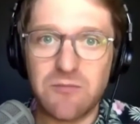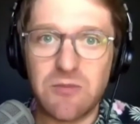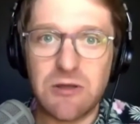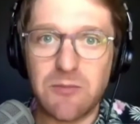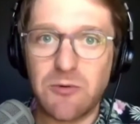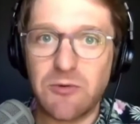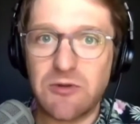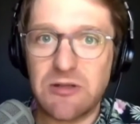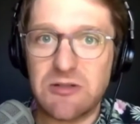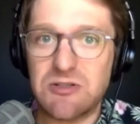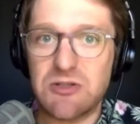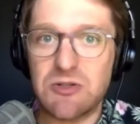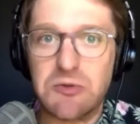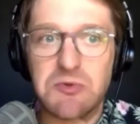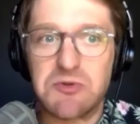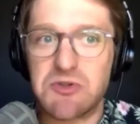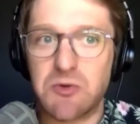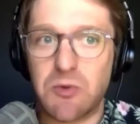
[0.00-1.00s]
people need to
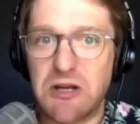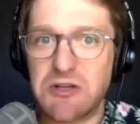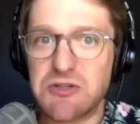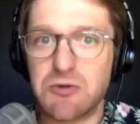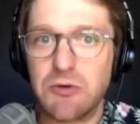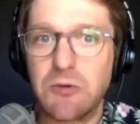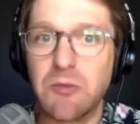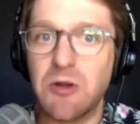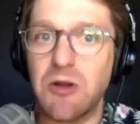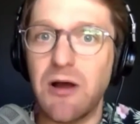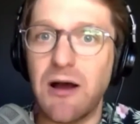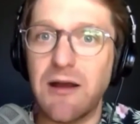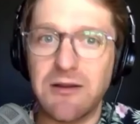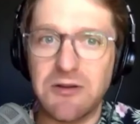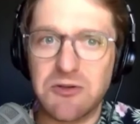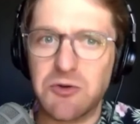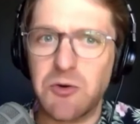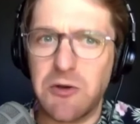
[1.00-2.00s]
use the restroom a lot
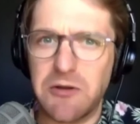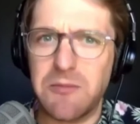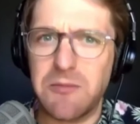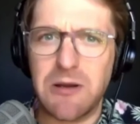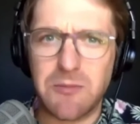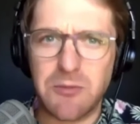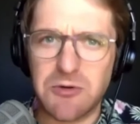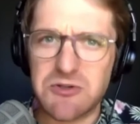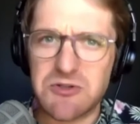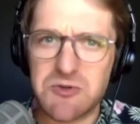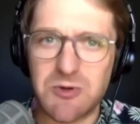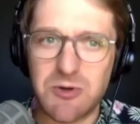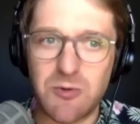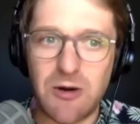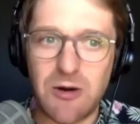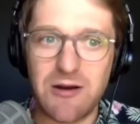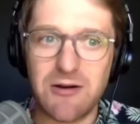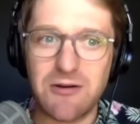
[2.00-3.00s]
and toilet paper is
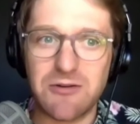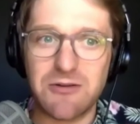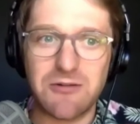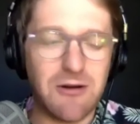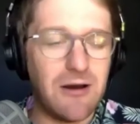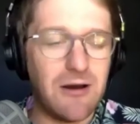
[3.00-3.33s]
required.